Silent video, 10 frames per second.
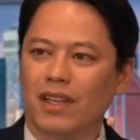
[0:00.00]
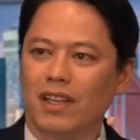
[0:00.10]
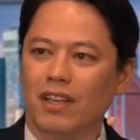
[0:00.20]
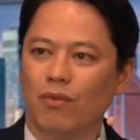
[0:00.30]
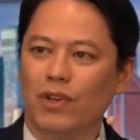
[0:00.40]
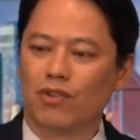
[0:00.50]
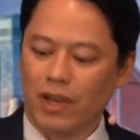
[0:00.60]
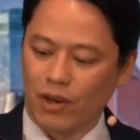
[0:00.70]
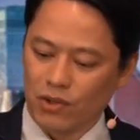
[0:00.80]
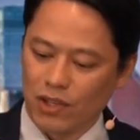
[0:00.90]
If we
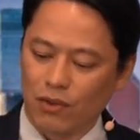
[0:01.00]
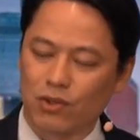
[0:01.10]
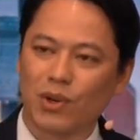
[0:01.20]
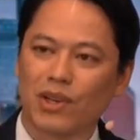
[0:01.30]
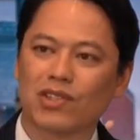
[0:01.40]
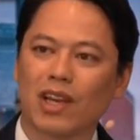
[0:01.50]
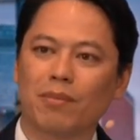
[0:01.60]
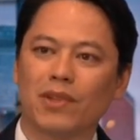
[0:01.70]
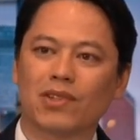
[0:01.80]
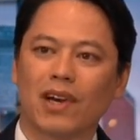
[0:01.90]
train ourselves to
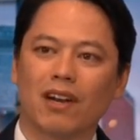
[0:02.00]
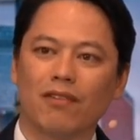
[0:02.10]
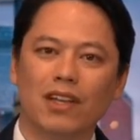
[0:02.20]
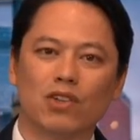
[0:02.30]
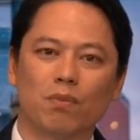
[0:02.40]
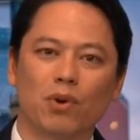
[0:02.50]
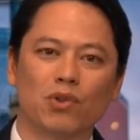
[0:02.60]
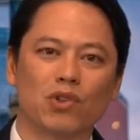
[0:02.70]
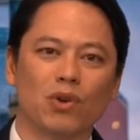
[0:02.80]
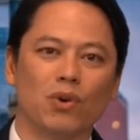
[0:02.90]
accept this kind of
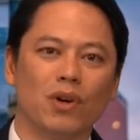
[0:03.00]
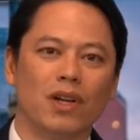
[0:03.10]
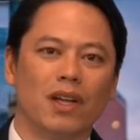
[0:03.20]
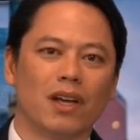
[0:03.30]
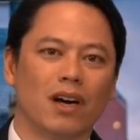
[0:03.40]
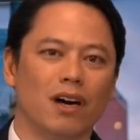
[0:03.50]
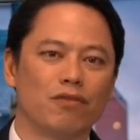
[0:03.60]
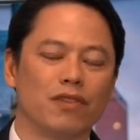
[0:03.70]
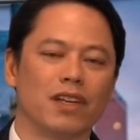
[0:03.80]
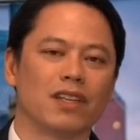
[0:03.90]
interpersonal
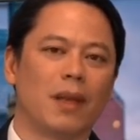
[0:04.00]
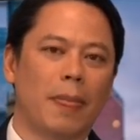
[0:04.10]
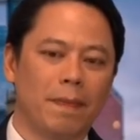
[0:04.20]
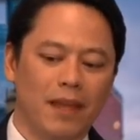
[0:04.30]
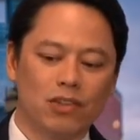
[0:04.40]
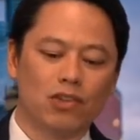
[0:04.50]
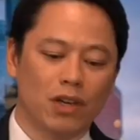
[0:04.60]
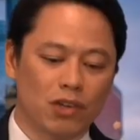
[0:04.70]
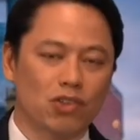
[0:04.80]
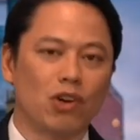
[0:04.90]
conflict, it's
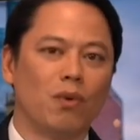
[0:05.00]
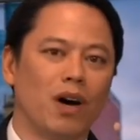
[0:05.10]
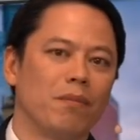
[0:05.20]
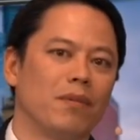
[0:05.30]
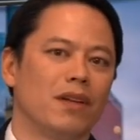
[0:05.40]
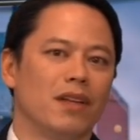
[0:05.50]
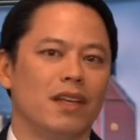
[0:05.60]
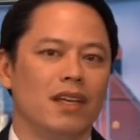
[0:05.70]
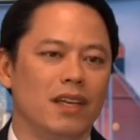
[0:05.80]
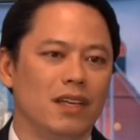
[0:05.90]
going to show
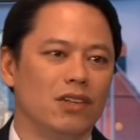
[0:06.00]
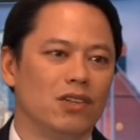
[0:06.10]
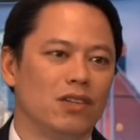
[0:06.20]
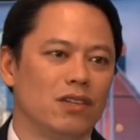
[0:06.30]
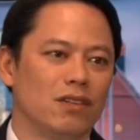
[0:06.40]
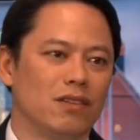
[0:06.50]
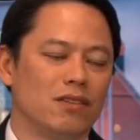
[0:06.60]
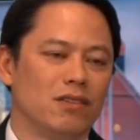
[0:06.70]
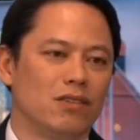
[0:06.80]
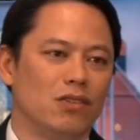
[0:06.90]
up in
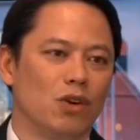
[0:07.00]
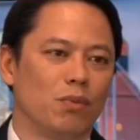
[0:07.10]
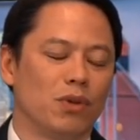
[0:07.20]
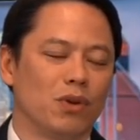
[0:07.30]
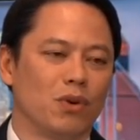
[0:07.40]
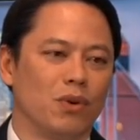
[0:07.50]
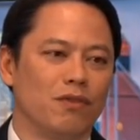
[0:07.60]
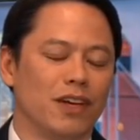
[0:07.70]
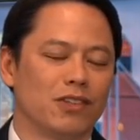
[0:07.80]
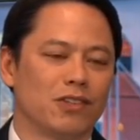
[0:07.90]
geopolitical
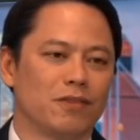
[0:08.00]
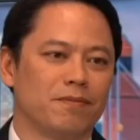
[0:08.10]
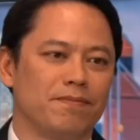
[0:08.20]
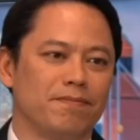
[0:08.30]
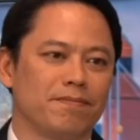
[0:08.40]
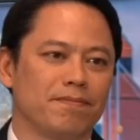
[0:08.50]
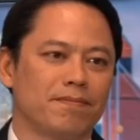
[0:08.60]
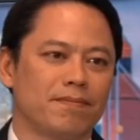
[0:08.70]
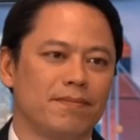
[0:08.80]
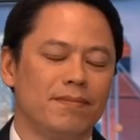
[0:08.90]
events.
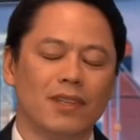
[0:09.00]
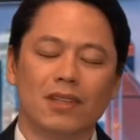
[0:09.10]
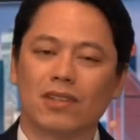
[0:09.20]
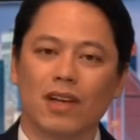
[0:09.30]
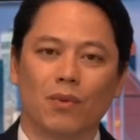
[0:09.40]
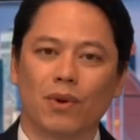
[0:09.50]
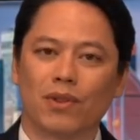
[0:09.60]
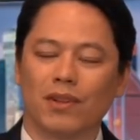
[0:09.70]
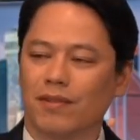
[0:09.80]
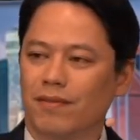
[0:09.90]
It's not
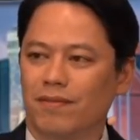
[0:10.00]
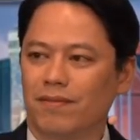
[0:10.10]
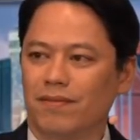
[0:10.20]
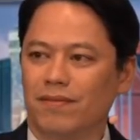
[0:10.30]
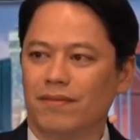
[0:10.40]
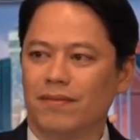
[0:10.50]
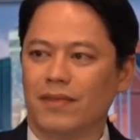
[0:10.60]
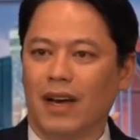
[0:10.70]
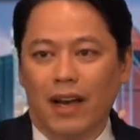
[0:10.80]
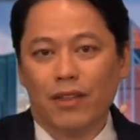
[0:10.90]
worth it.
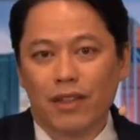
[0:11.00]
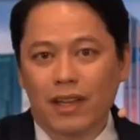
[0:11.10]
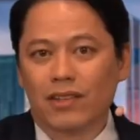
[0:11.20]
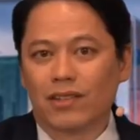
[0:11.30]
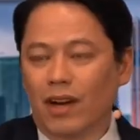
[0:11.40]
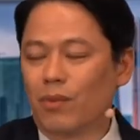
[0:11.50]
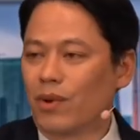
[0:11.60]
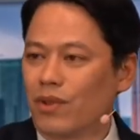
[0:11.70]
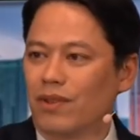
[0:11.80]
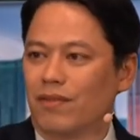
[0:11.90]
I think it's not
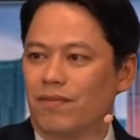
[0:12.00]
worth it.